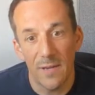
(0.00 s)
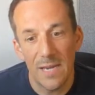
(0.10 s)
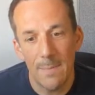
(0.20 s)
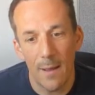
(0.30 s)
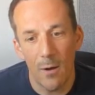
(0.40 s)

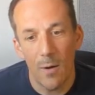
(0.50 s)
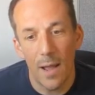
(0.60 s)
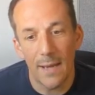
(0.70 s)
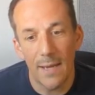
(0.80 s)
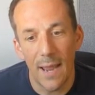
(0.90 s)
email,
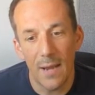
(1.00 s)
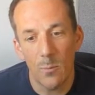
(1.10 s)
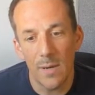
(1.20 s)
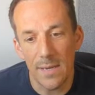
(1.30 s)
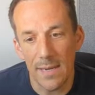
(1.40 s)
again,
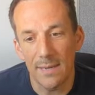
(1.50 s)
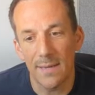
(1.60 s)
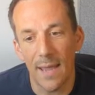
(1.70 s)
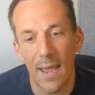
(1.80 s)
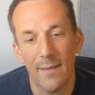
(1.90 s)
we need to
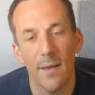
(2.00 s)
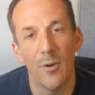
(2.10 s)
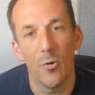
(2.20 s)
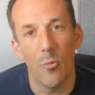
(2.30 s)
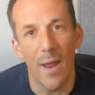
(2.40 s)
get an
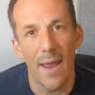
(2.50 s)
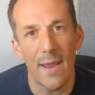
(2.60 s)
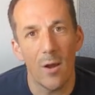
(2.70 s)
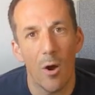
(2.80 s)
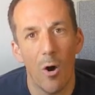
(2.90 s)

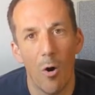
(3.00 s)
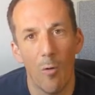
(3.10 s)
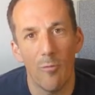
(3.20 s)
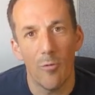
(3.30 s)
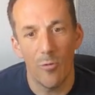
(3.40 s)
array
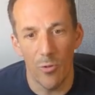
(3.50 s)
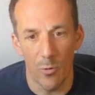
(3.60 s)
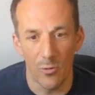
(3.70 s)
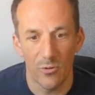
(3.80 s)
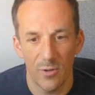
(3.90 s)
of
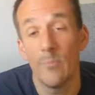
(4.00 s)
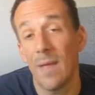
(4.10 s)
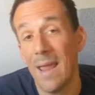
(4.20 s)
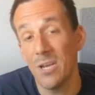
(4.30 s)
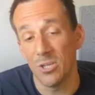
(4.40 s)
those
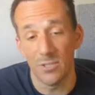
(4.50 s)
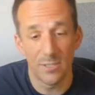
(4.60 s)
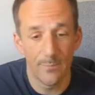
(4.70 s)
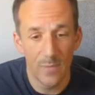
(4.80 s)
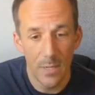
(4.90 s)

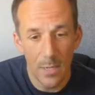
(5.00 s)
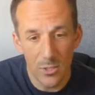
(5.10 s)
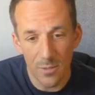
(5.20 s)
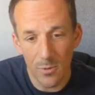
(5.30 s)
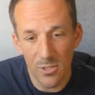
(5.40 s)
ages.
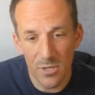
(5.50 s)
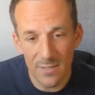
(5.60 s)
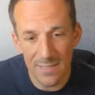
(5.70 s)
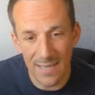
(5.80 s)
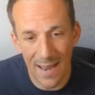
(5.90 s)
So I'm going to use
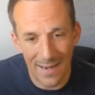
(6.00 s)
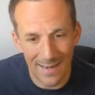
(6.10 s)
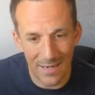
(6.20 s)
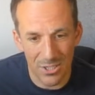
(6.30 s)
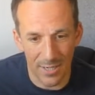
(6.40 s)
the select
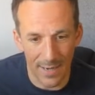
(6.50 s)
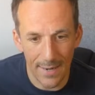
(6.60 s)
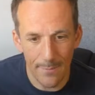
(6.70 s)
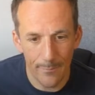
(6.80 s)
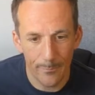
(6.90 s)
action
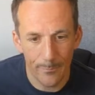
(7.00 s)
again.